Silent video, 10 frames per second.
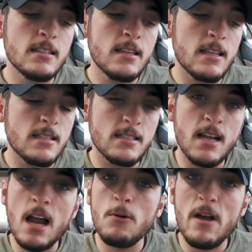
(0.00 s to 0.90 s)
this is
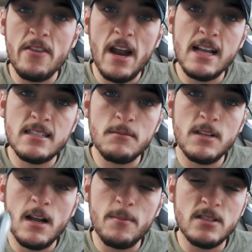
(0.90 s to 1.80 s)
not a way that I summed
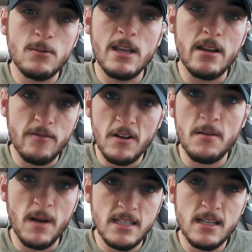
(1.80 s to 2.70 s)
it up, it's a way that a friend
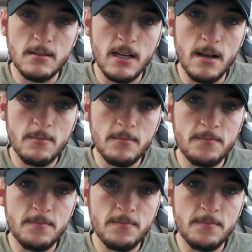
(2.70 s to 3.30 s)
of mine summed it up.